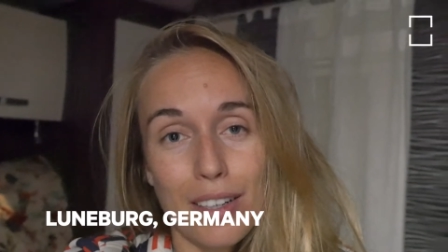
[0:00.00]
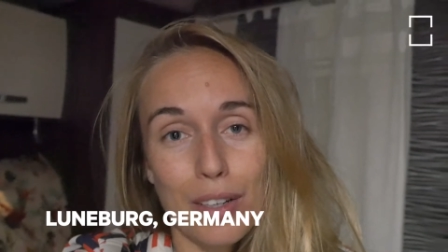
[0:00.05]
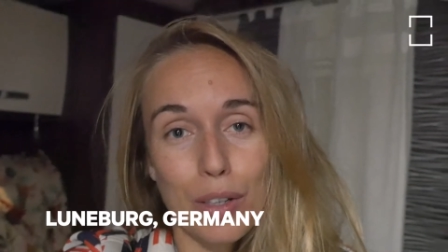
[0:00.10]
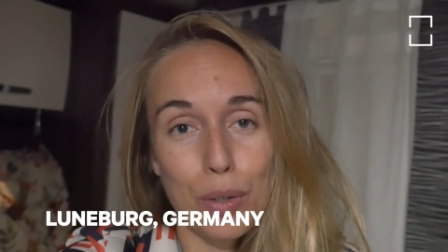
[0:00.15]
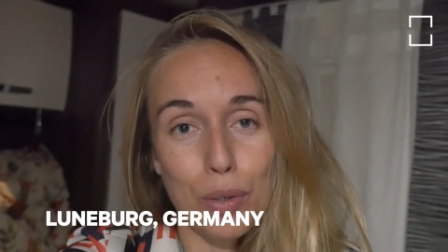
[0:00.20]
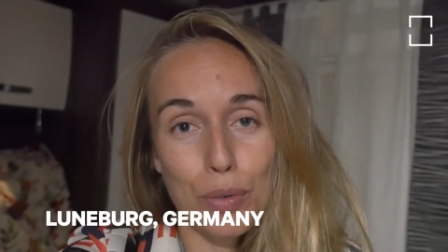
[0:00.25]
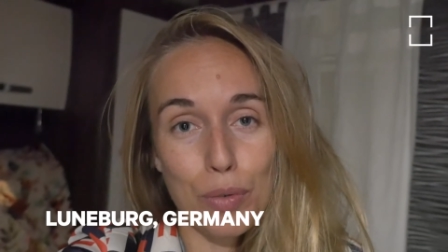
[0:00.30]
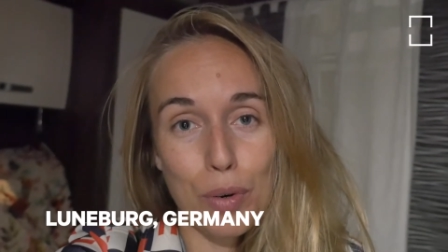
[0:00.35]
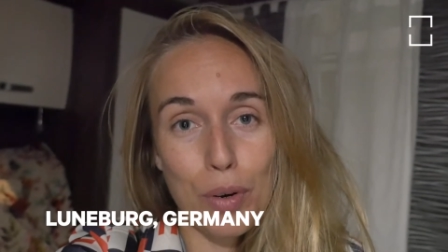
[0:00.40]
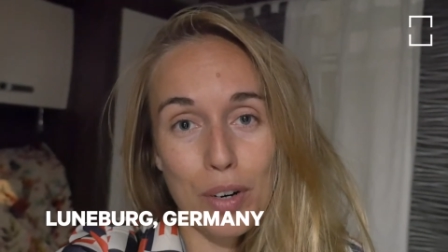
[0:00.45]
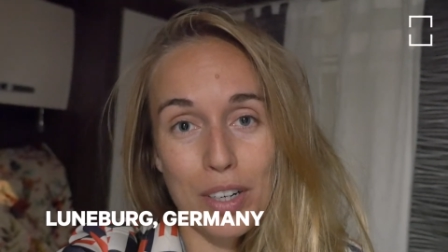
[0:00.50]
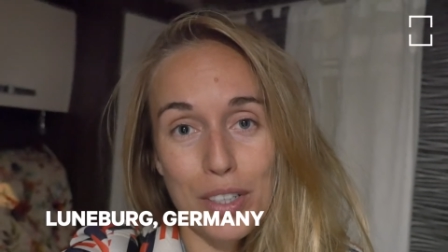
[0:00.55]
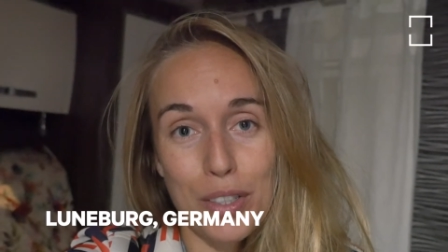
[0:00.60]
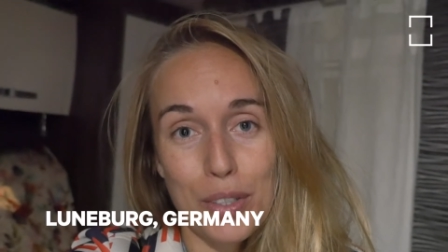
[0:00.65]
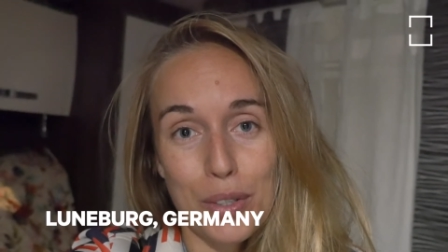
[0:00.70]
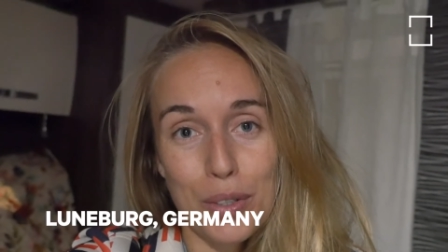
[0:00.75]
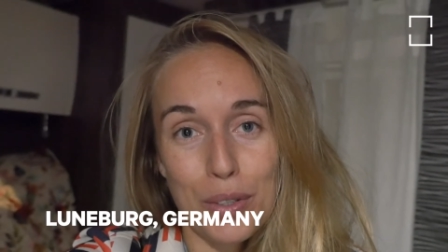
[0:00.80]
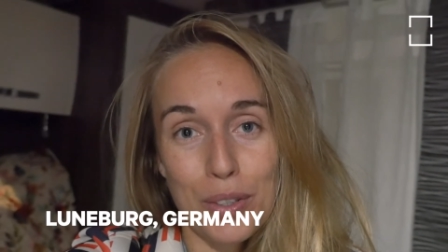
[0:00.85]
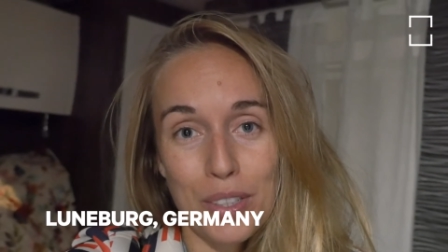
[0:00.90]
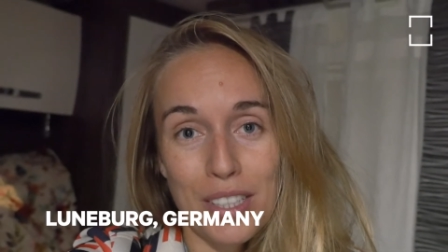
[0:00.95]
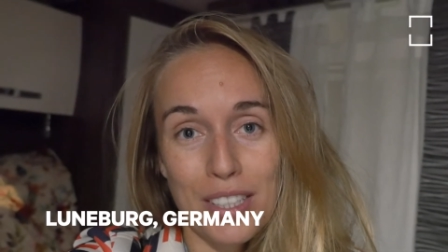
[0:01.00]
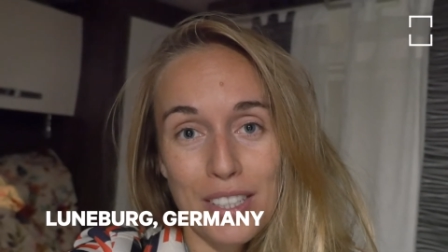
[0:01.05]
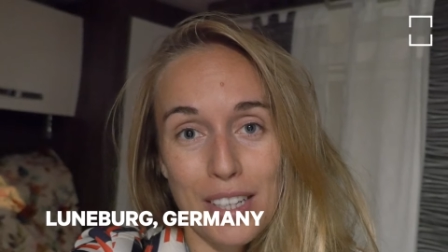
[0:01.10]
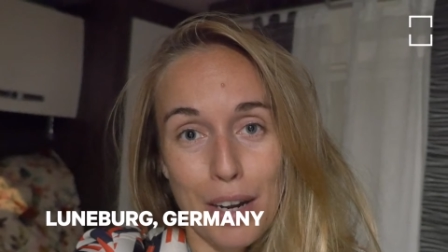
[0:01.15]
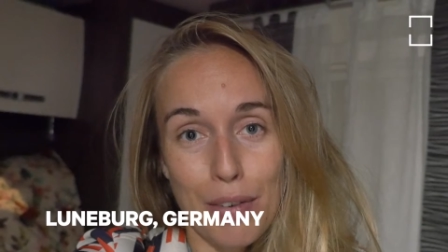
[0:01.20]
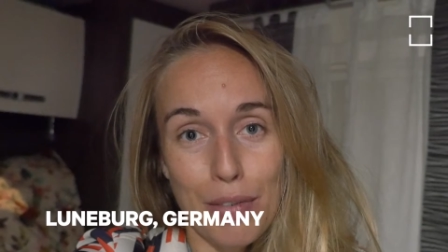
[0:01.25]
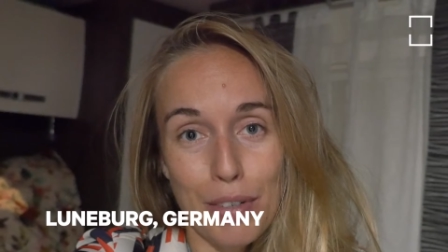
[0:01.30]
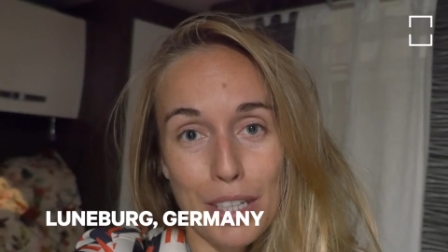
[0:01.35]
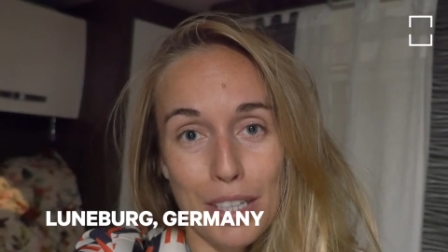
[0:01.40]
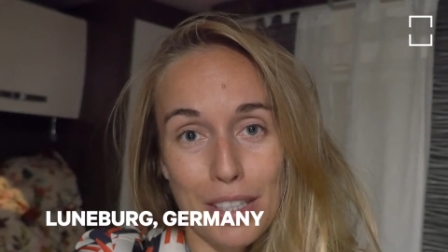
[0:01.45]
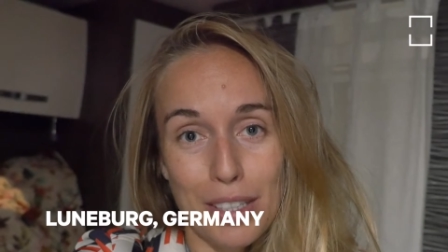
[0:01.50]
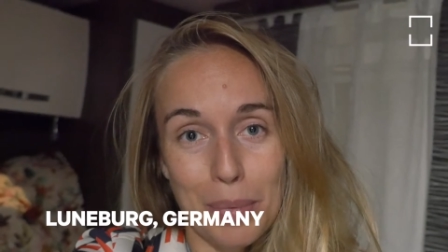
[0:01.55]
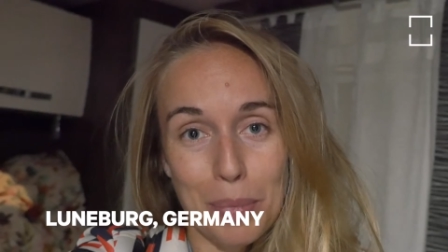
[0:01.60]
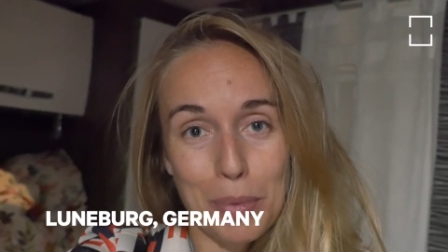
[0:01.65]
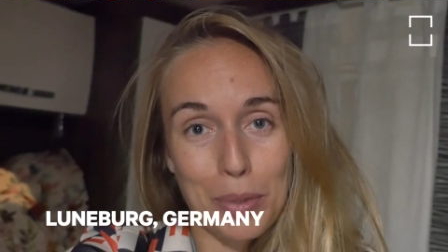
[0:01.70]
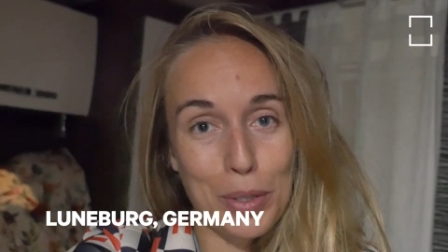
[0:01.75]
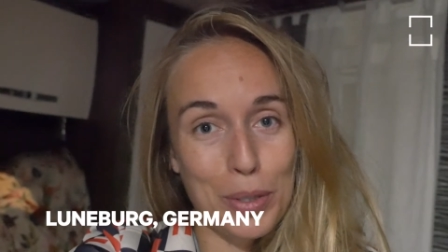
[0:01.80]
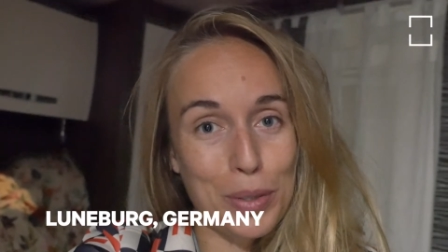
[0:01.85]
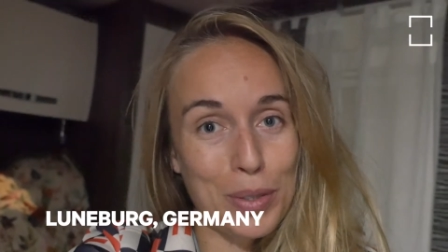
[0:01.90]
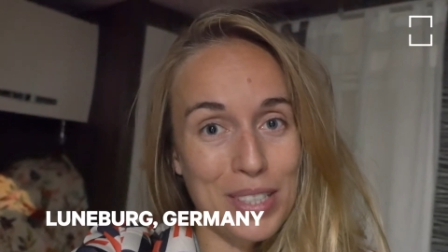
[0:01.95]
Look forward to discovering some
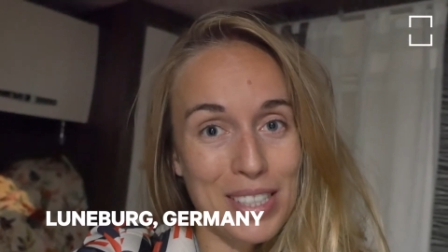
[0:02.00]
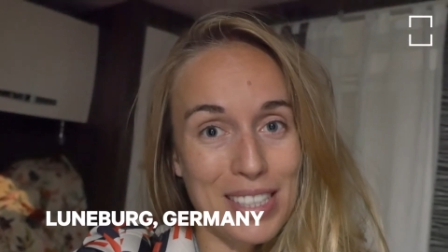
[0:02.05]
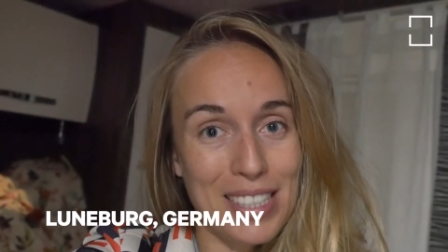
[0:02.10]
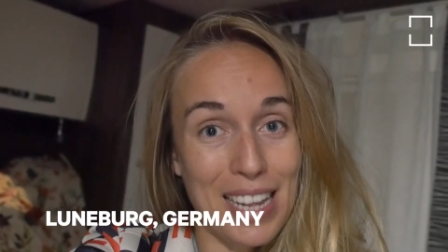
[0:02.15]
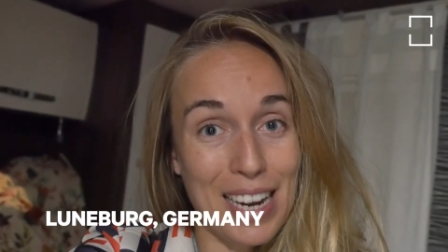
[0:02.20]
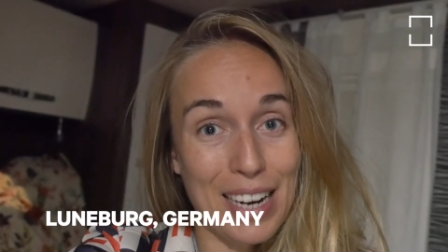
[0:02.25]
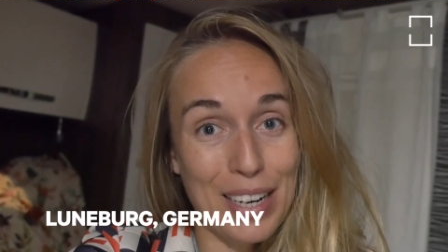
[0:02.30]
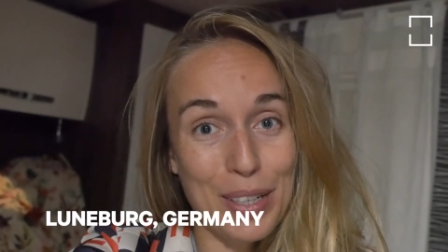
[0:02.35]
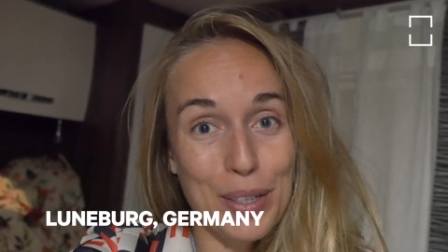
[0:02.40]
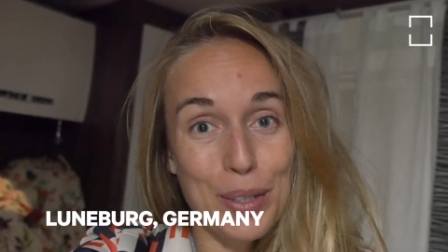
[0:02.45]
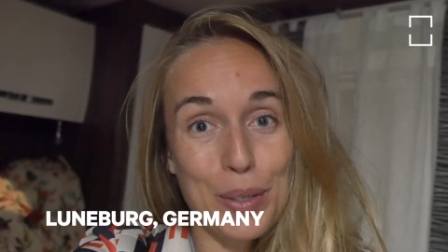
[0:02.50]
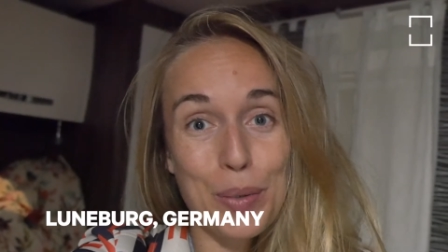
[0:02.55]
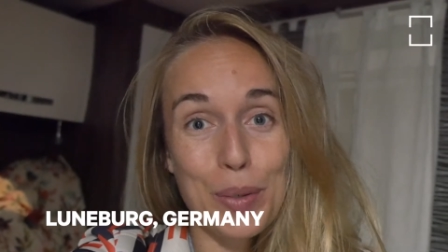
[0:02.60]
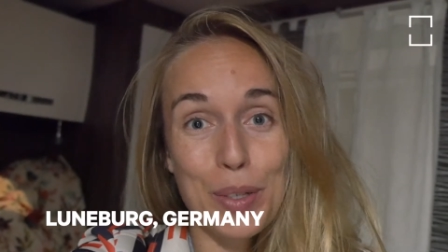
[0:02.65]
stories there.